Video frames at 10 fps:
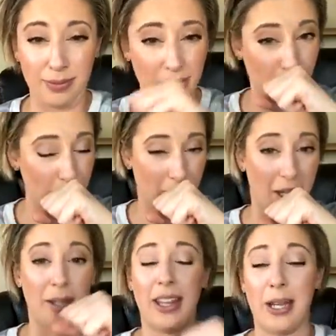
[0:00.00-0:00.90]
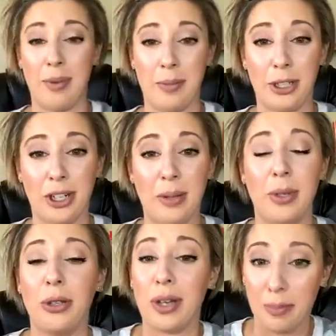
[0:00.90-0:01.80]
excuse me, than a BB cream,
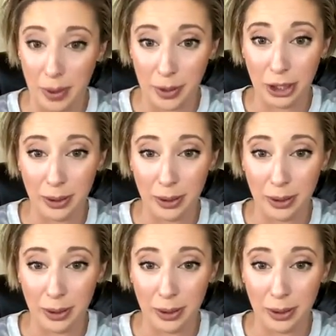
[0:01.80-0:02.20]
but you get BB